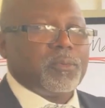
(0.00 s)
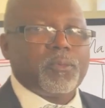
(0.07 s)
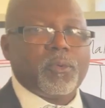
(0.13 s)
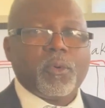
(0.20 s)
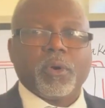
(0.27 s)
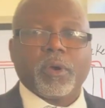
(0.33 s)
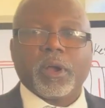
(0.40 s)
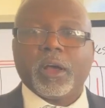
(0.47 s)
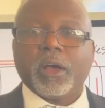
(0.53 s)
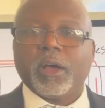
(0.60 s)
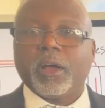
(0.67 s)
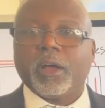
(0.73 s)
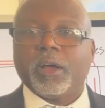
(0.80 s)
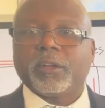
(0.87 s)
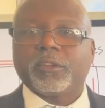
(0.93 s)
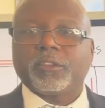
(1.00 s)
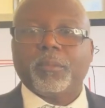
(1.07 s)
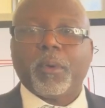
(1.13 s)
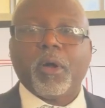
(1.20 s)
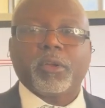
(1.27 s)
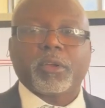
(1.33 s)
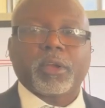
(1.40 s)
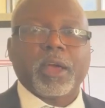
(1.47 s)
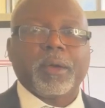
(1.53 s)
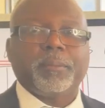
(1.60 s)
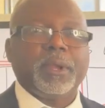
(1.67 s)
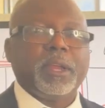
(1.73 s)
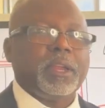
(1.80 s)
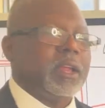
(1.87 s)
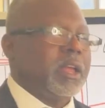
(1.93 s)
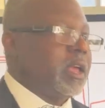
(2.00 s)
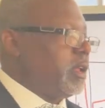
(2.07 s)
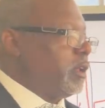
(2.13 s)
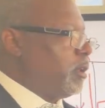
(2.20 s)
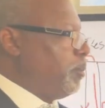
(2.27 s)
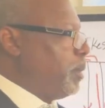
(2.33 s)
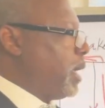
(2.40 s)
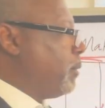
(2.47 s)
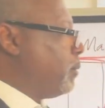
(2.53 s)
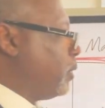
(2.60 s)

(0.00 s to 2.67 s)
for a smaller company to be able